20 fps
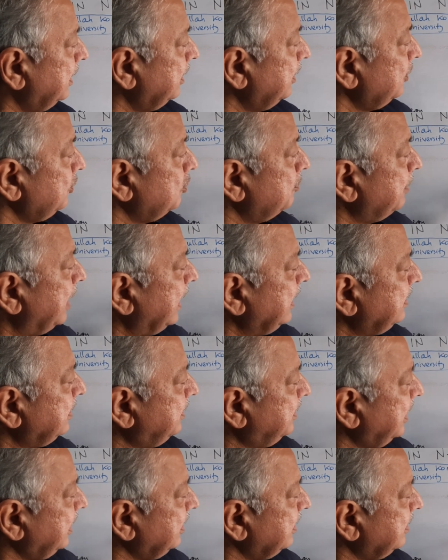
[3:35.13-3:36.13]
you might
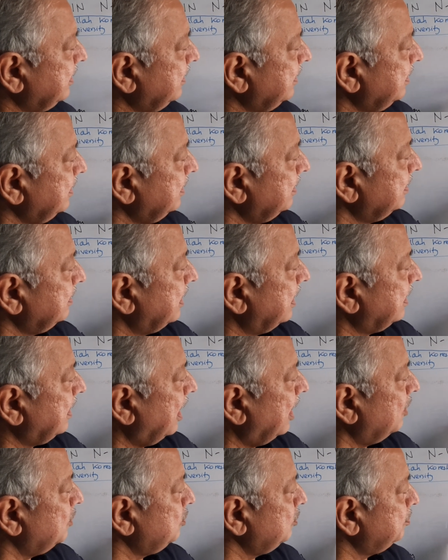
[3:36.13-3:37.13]
think that
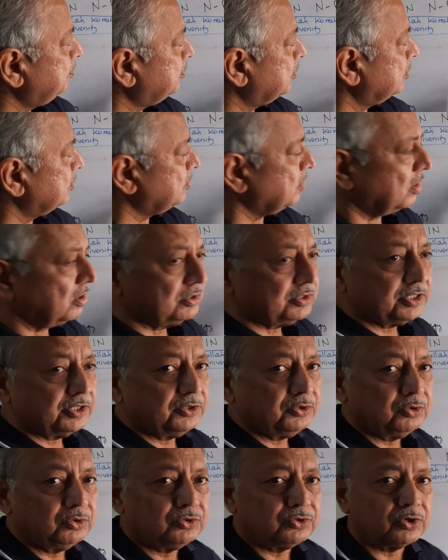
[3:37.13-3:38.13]
how do protons and
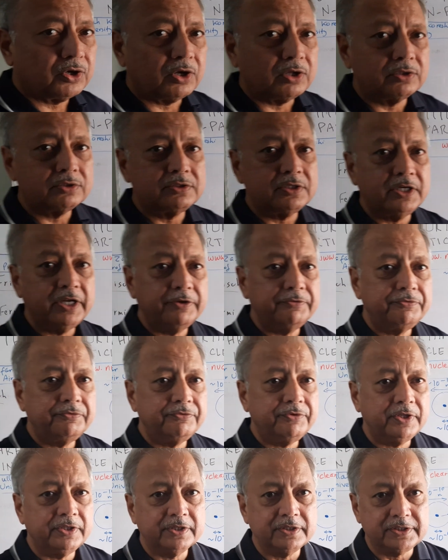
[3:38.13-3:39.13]
neutrons live
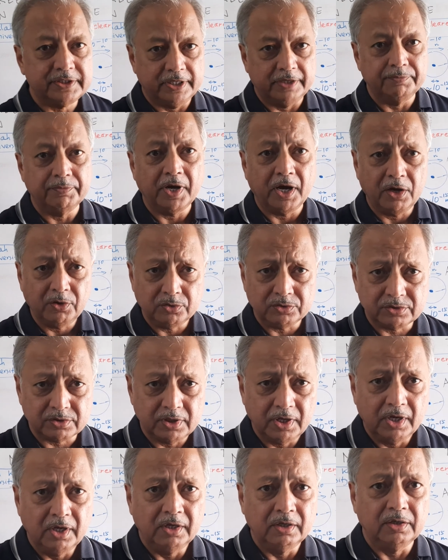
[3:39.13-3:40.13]
in the same house
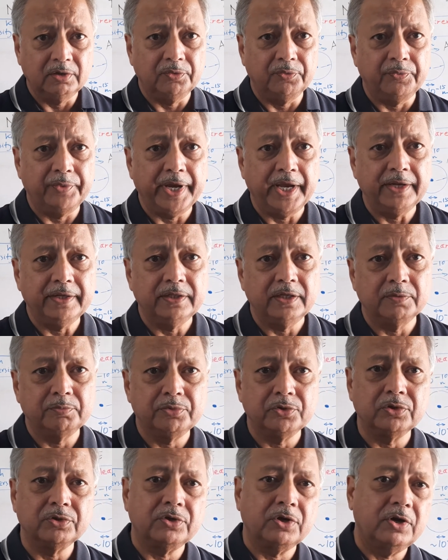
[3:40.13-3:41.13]
when a
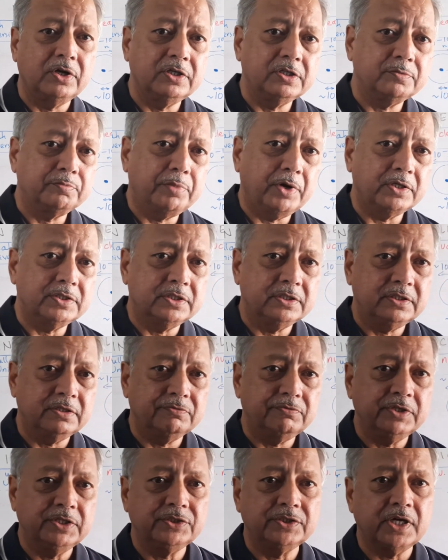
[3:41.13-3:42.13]
proton is
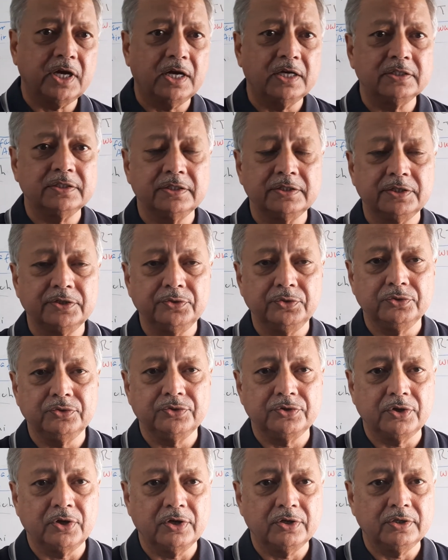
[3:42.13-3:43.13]
positively charged and a
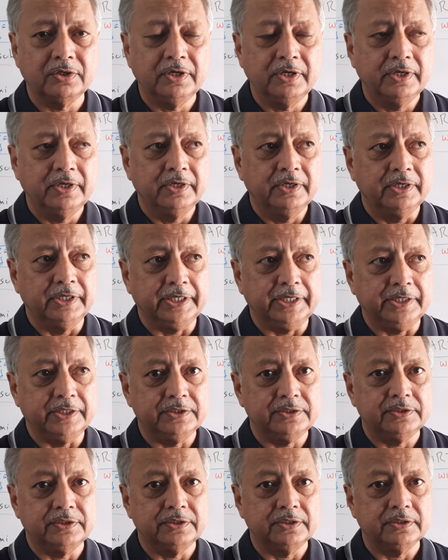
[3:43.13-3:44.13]
neutron
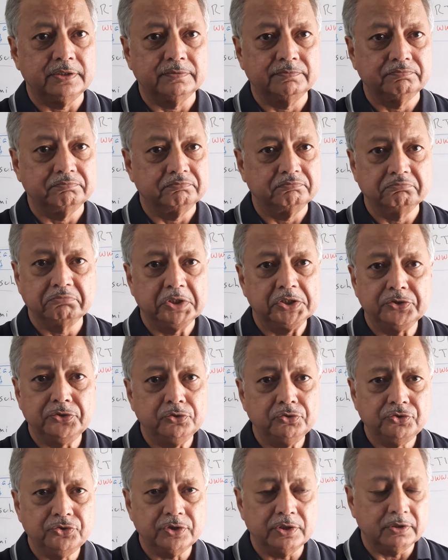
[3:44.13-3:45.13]
is
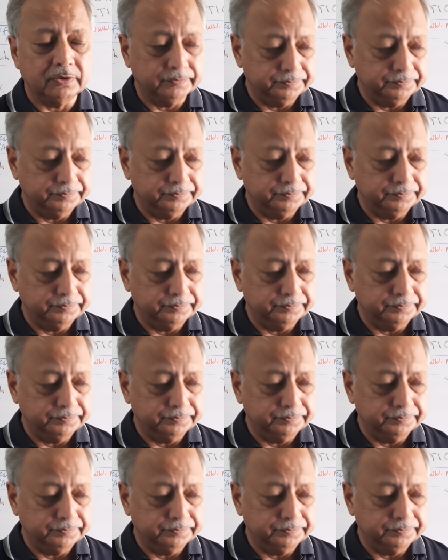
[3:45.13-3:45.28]
neutral?